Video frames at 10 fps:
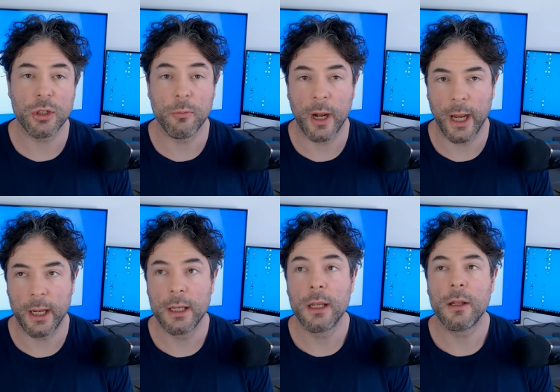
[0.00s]
where
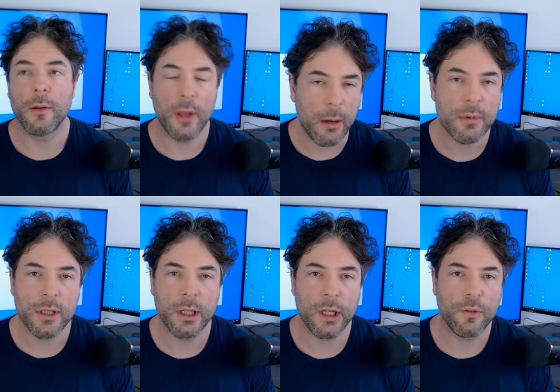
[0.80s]
that was
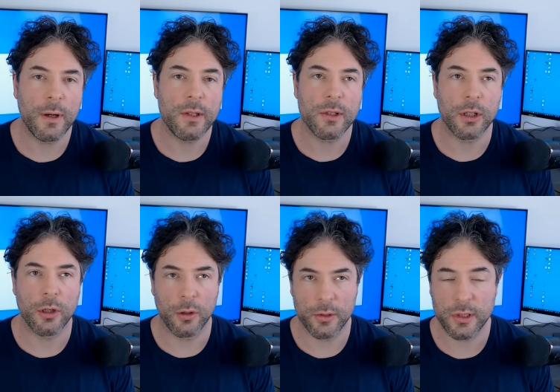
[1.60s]
going to increase the
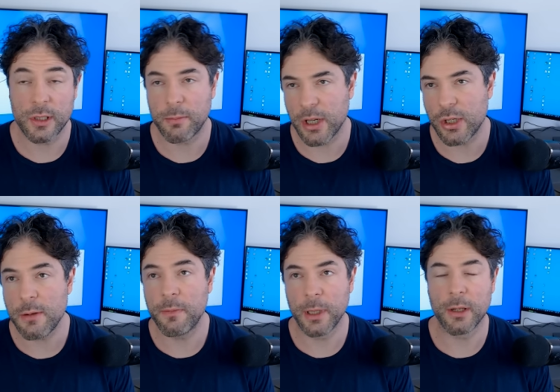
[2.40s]
cost, especially
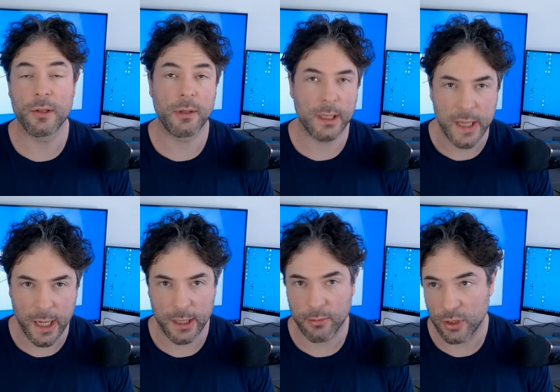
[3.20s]
because, again,
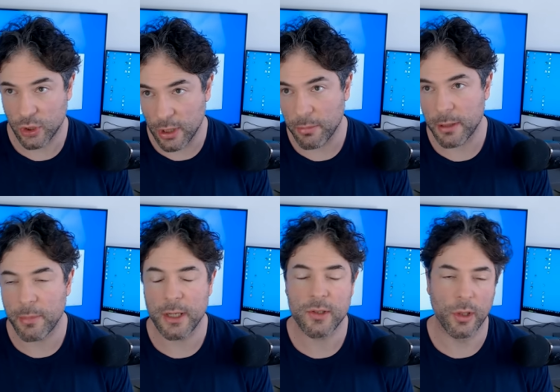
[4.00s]
it was a
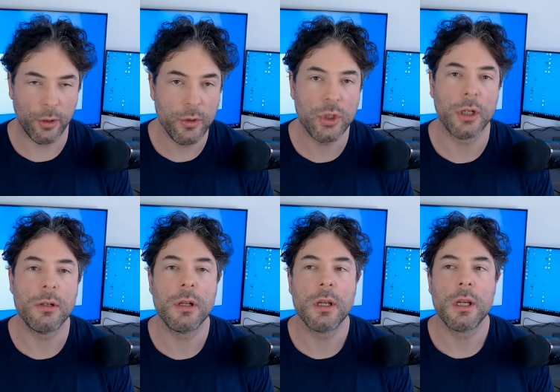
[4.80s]
chiplet-based
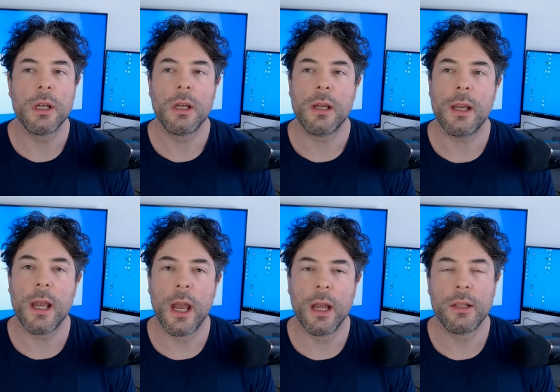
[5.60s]
solution,
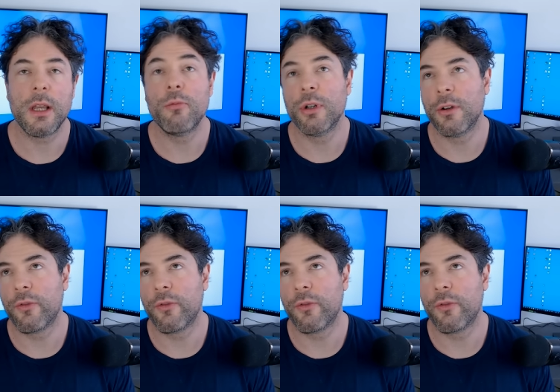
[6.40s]
and it would have